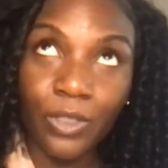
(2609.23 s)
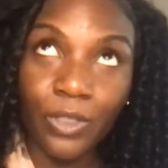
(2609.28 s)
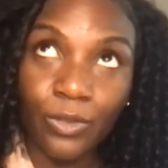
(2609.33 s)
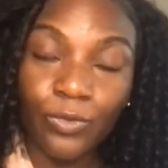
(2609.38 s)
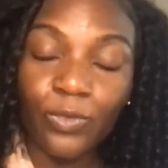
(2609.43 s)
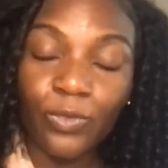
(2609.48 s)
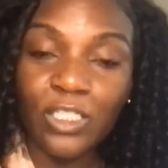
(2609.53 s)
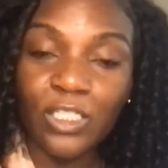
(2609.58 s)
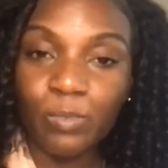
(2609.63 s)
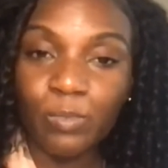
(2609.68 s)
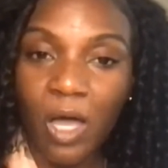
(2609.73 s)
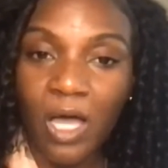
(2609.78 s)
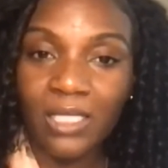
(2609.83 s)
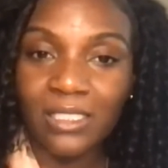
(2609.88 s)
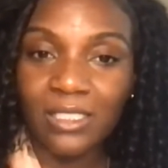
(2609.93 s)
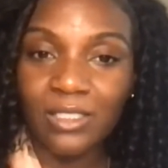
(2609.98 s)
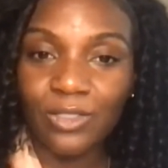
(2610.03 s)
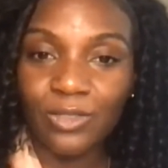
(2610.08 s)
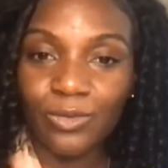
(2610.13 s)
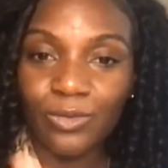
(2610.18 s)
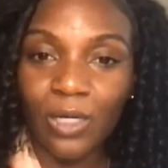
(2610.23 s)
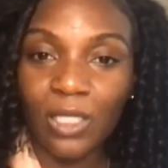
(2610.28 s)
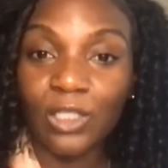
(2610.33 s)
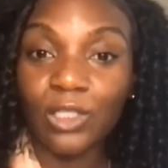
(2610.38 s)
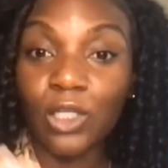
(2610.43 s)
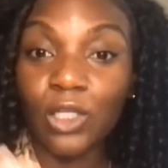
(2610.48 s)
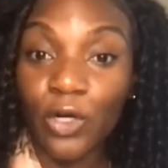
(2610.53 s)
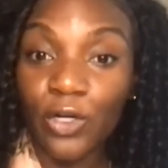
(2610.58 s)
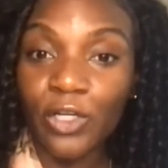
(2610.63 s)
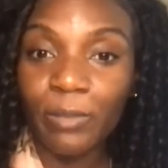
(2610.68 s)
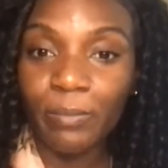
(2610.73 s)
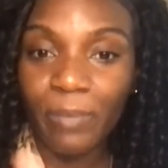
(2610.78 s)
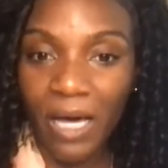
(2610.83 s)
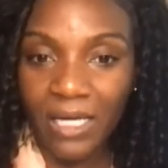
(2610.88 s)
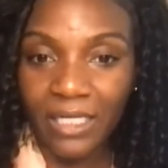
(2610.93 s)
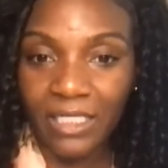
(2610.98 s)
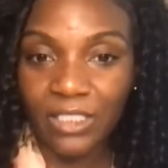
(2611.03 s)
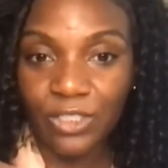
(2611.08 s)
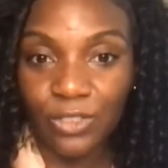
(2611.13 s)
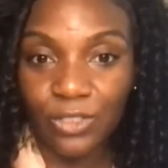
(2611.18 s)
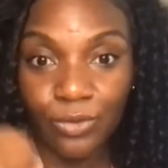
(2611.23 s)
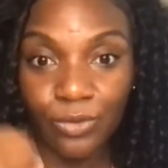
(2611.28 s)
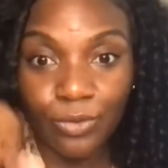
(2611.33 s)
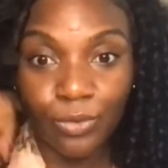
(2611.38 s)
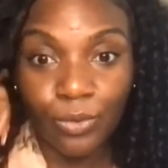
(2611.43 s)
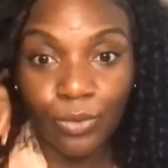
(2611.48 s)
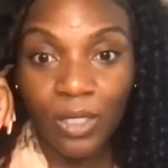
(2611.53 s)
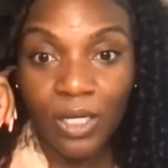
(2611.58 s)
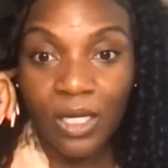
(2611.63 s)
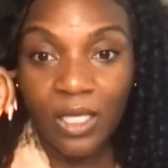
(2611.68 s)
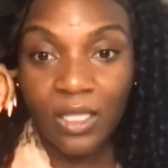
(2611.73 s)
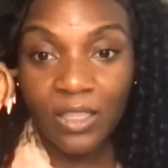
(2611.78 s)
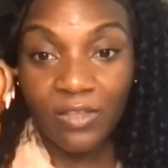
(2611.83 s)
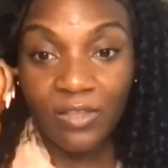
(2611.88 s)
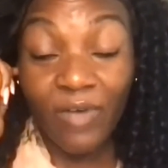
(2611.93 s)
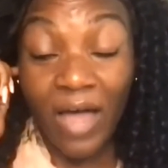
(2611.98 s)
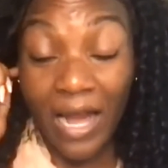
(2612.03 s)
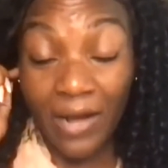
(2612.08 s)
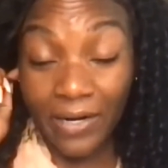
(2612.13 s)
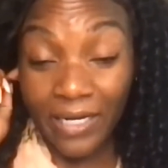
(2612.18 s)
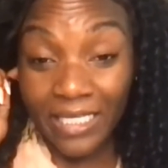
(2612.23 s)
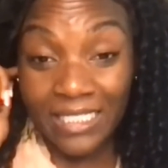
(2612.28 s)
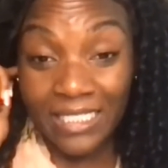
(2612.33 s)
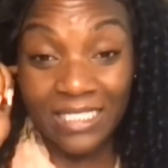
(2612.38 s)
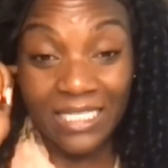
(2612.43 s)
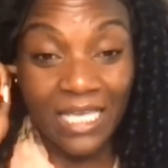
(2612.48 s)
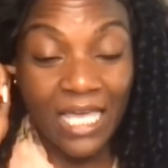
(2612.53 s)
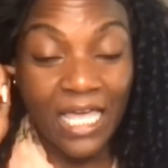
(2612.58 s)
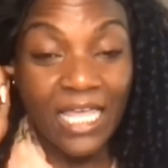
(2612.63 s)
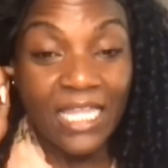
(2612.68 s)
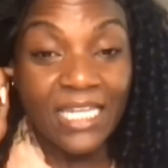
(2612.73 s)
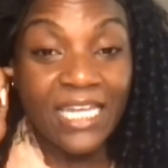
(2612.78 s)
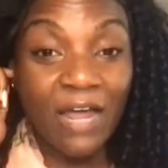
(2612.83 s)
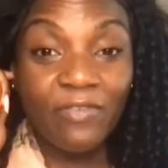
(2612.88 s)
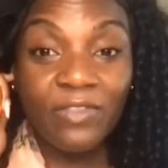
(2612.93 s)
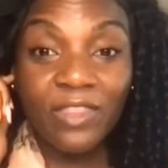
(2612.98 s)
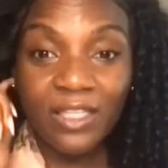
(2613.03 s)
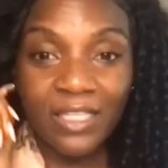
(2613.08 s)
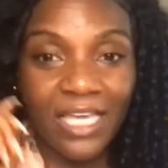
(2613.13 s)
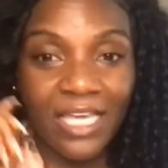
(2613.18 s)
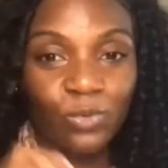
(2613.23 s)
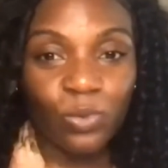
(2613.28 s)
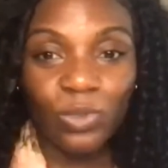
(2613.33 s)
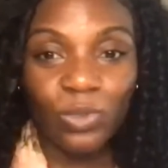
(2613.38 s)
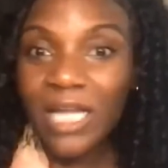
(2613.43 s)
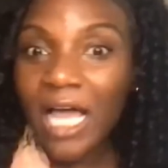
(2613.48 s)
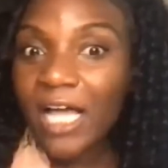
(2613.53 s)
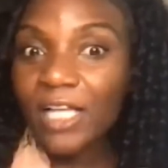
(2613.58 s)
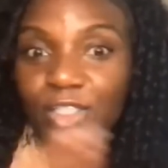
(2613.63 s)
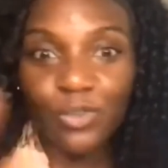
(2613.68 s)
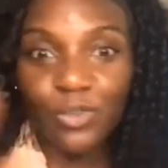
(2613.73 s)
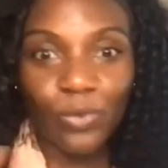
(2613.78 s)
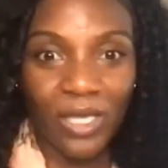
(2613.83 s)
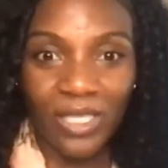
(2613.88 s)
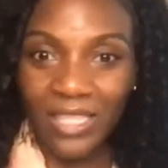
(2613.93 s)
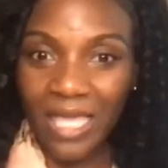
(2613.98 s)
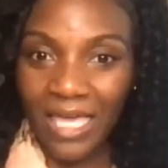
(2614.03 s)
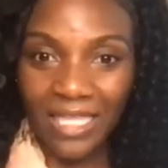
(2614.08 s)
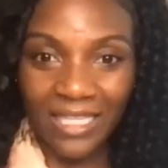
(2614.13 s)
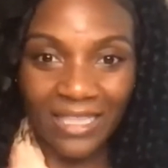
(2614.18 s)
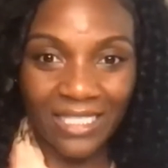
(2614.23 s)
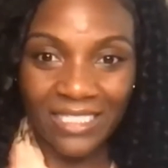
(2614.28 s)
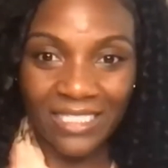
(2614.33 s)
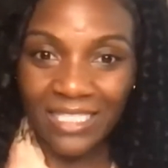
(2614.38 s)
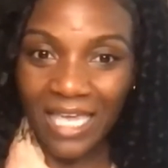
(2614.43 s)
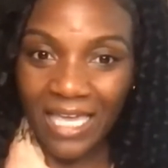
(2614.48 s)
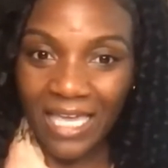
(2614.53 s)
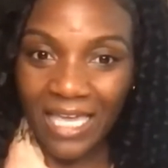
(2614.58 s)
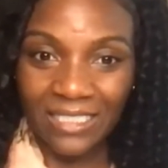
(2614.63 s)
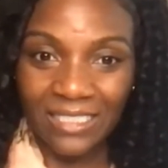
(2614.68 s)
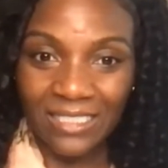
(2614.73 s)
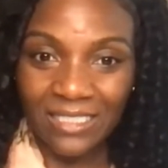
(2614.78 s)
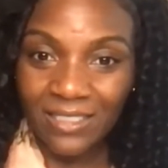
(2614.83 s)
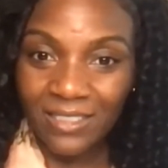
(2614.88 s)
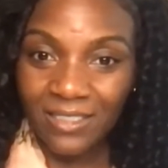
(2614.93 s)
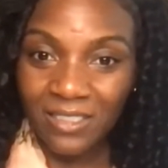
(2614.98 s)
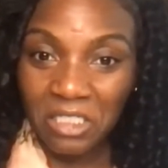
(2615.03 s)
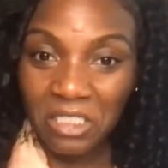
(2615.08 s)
response to alert your body to the virus. Nevertheless, we're not doing that in this case.